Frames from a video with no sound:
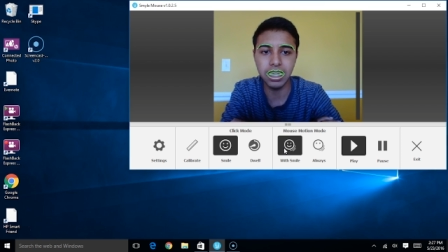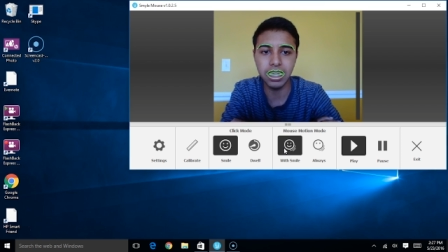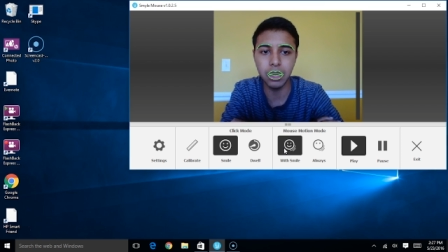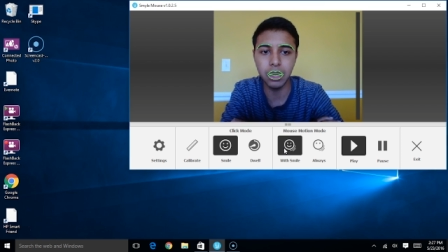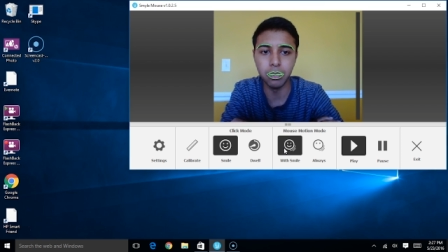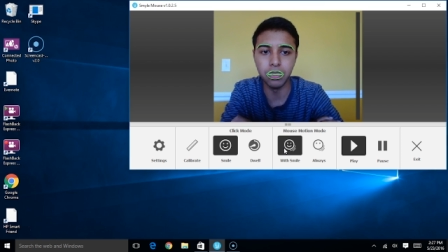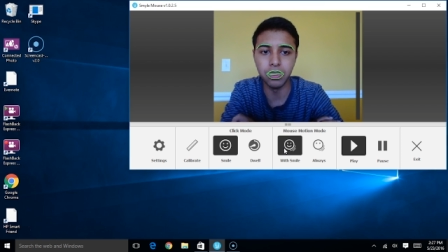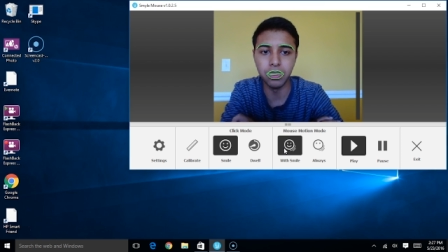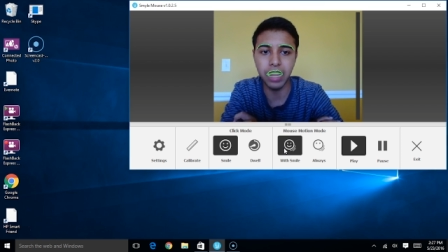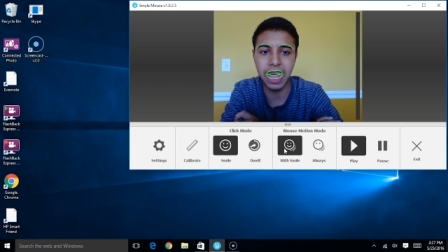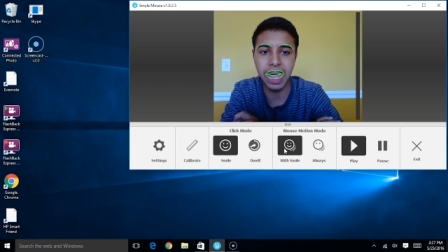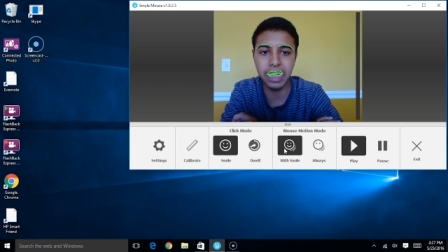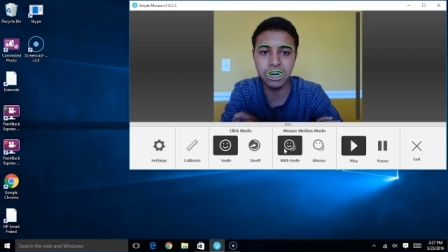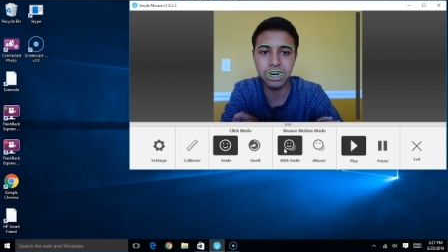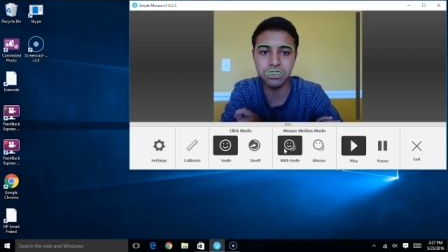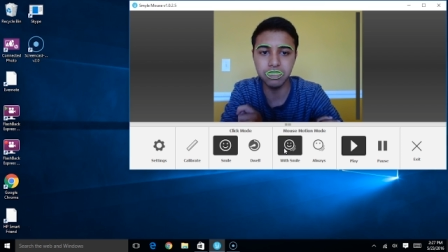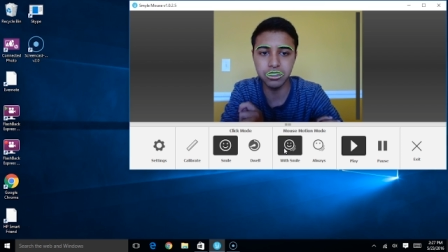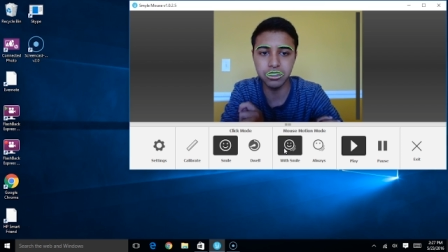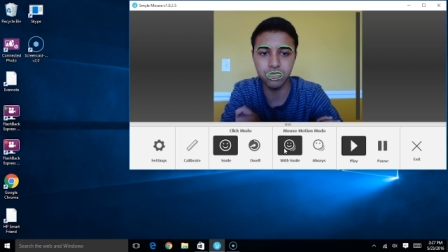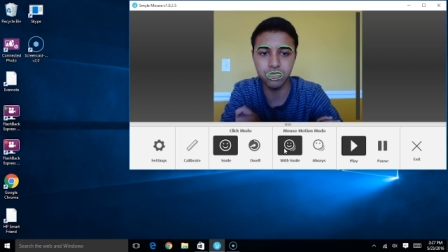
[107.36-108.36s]
it will
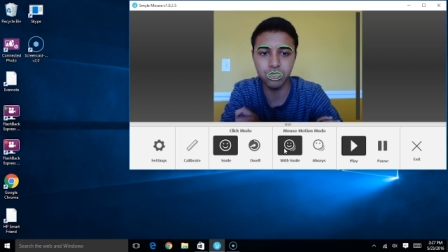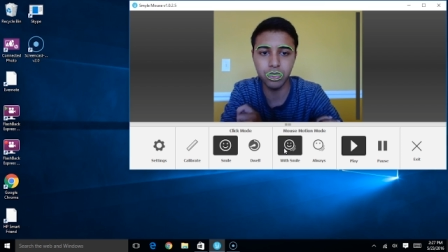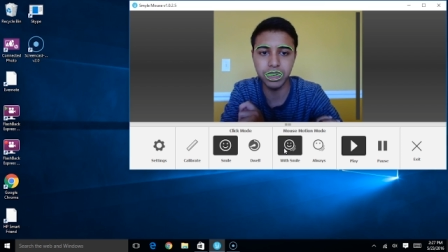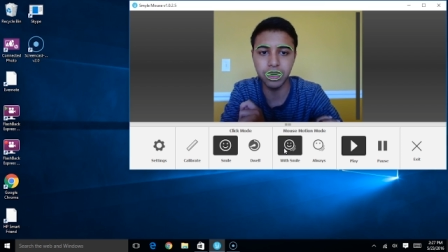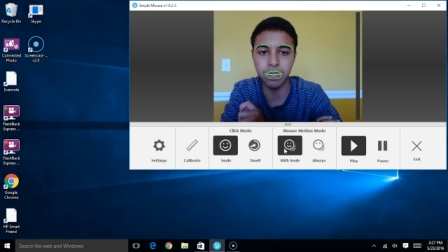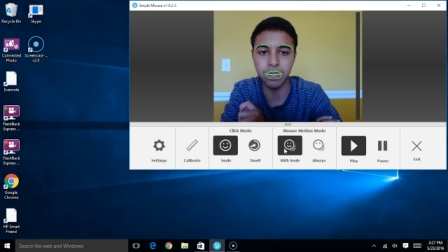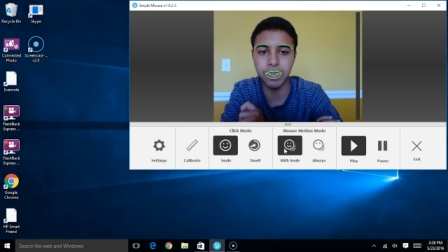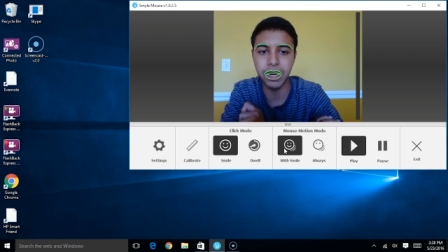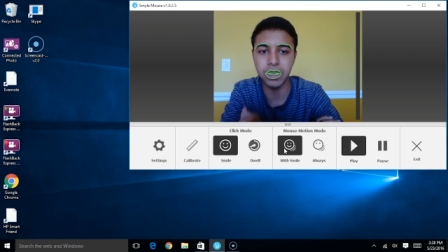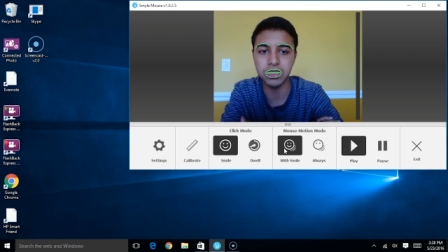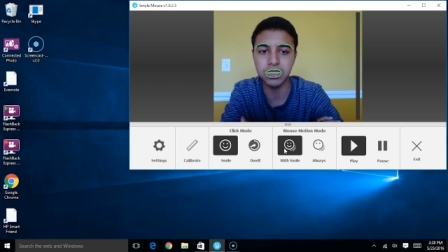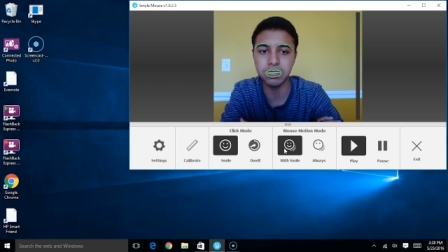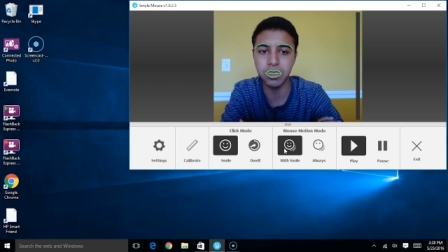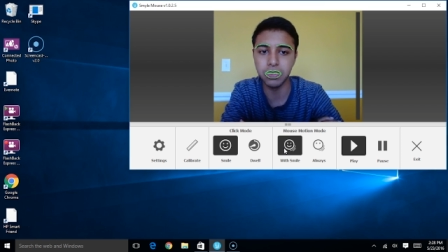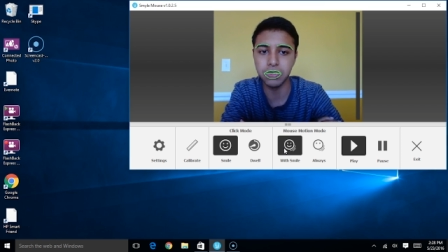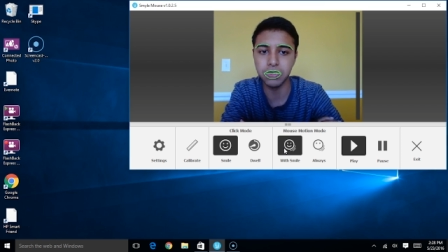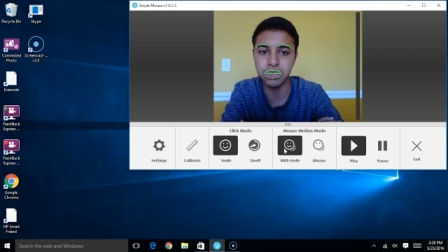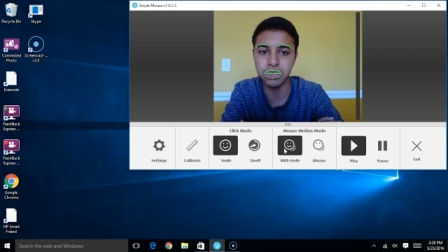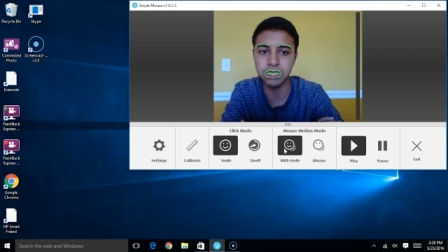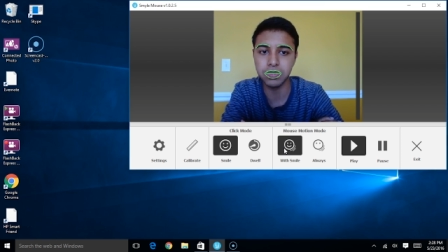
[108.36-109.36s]
actually trigger mouse
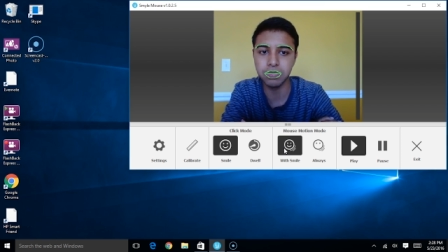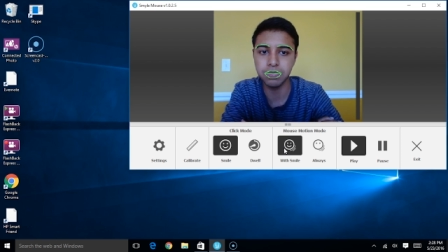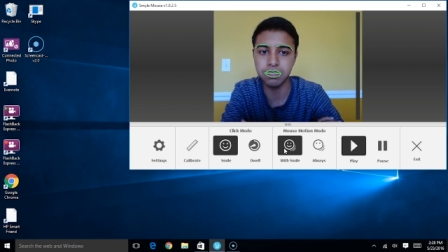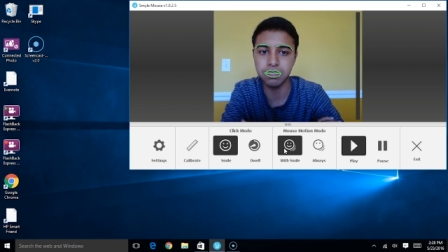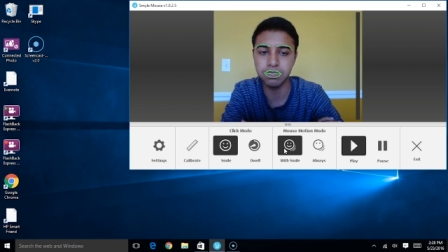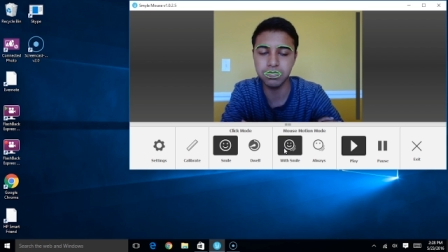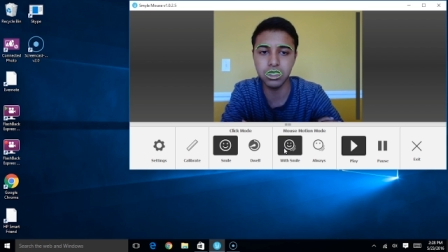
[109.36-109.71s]
motions.